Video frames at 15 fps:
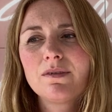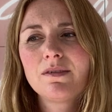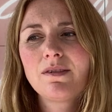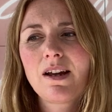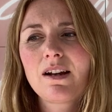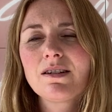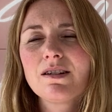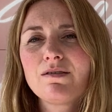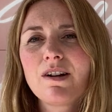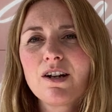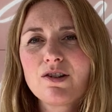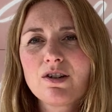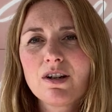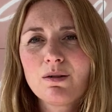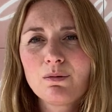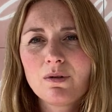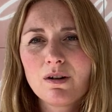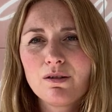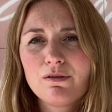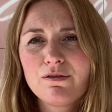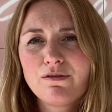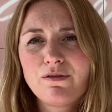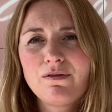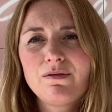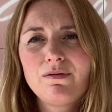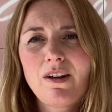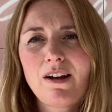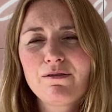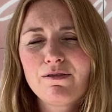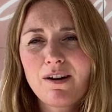negative energy of
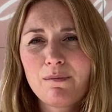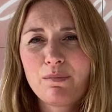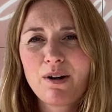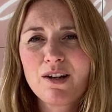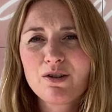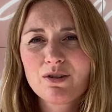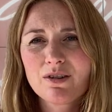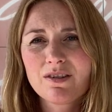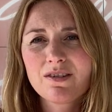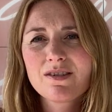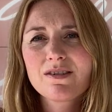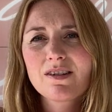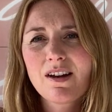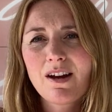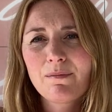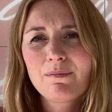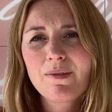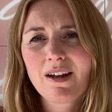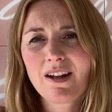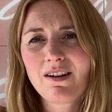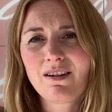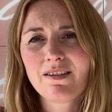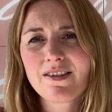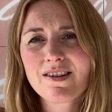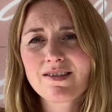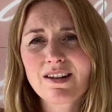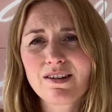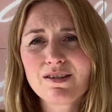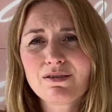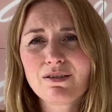like vibrations in the
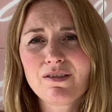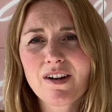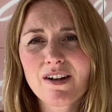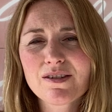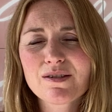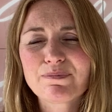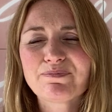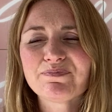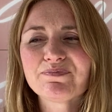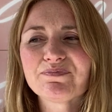center of us.